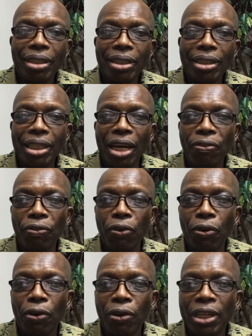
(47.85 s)

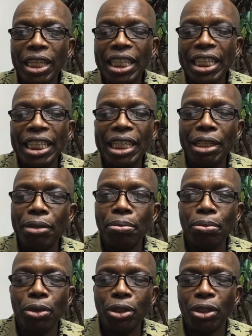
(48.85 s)
Therefore,
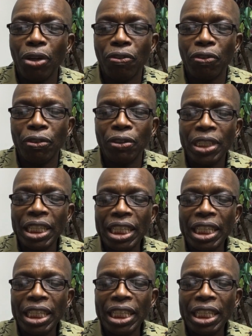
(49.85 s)
most often,